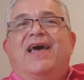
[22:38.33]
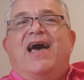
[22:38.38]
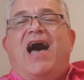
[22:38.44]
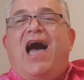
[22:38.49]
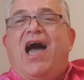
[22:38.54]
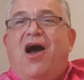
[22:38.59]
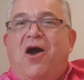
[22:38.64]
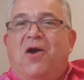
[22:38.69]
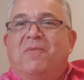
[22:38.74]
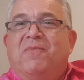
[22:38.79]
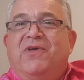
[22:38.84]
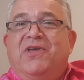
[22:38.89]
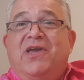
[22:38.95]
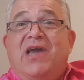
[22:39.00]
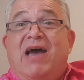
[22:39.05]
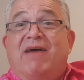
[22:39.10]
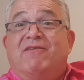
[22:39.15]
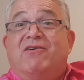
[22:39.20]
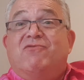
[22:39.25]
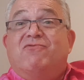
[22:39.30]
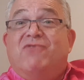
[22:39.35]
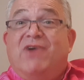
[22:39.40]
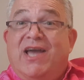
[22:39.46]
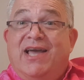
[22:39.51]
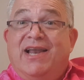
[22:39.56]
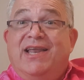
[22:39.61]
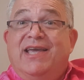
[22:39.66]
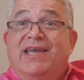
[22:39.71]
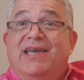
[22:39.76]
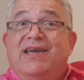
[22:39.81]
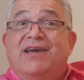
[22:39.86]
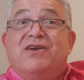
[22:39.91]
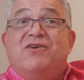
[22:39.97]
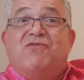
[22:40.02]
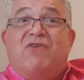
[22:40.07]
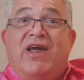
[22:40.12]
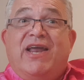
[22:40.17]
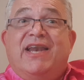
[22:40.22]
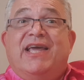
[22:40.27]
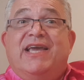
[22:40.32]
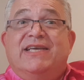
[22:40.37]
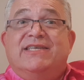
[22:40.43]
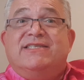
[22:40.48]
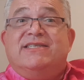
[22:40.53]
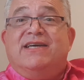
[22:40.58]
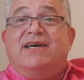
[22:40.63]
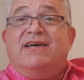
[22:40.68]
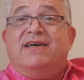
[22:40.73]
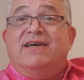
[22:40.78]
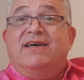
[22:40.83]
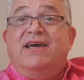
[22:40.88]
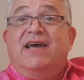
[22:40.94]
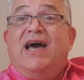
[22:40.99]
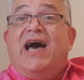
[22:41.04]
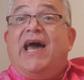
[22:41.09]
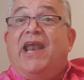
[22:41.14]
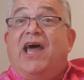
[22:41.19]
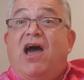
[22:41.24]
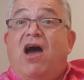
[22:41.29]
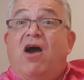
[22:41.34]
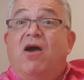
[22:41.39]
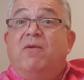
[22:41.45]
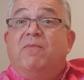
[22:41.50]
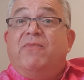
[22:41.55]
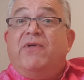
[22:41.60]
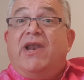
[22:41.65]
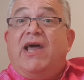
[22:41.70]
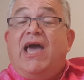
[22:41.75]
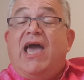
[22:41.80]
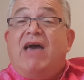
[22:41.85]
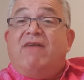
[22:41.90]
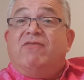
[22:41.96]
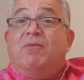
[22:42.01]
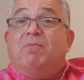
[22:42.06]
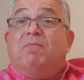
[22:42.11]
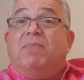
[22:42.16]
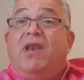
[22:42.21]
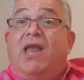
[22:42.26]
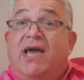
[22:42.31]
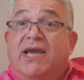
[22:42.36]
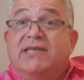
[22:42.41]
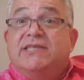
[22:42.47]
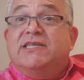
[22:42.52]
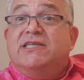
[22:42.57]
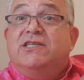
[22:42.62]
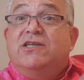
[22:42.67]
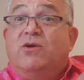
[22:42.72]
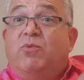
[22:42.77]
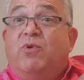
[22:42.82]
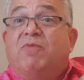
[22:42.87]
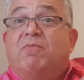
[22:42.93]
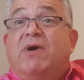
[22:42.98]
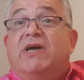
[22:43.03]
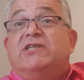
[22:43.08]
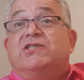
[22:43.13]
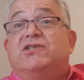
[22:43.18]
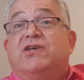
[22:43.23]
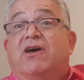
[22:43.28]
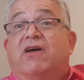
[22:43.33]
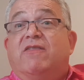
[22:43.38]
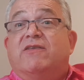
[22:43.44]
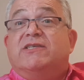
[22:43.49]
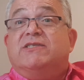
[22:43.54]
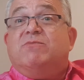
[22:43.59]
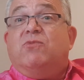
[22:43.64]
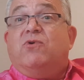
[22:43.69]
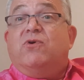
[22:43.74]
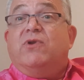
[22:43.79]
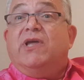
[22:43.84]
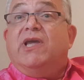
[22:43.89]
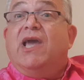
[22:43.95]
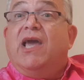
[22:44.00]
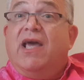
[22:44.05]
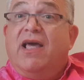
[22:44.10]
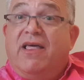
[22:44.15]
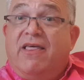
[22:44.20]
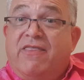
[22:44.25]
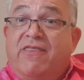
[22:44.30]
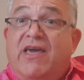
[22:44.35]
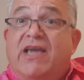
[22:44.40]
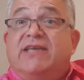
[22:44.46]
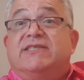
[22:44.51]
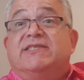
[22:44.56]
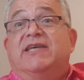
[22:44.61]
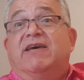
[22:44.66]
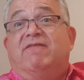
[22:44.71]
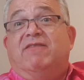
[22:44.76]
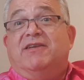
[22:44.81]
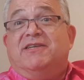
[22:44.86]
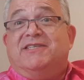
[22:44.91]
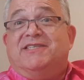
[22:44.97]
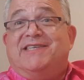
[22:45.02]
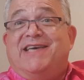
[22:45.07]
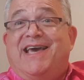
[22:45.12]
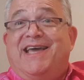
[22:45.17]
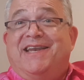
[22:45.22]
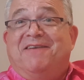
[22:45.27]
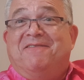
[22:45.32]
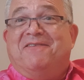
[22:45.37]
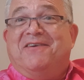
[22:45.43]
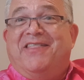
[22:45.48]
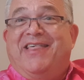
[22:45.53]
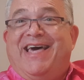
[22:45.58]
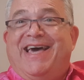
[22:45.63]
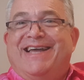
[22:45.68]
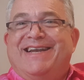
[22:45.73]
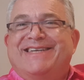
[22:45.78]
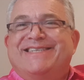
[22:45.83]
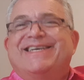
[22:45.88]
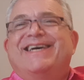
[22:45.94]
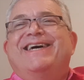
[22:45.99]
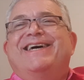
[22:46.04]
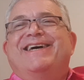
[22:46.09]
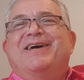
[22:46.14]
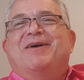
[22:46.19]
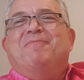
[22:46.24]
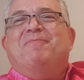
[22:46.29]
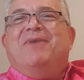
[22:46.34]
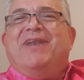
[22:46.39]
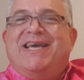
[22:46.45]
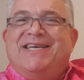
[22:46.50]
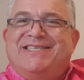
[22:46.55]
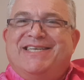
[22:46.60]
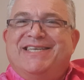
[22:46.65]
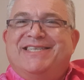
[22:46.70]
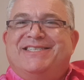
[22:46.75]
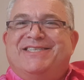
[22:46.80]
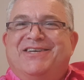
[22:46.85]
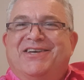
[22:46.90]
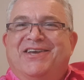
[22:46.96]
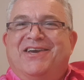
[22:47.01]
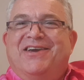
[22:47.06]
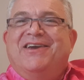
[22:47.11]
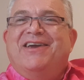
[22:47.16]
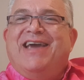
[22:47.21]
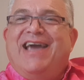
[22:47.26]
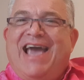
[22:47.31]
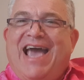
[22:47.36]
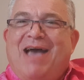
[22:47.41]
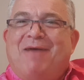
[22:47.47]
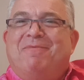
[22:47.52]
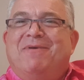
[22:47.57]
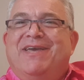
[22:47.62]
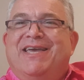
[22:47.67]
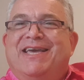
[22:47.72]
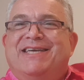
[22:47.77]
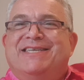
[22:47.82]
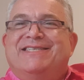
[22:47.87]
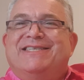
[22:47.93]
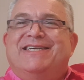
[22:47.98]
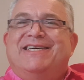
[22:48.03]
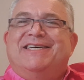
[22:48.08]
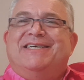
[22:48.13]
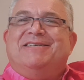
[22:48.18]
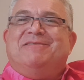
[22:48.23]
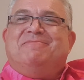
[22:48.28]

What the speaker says: I hope that you have a really great Easter, and I hope that I haven't blinded you with my shirt this morning. Thanks, Neville and Sandy, for that. Blessings to you. Happy Easter.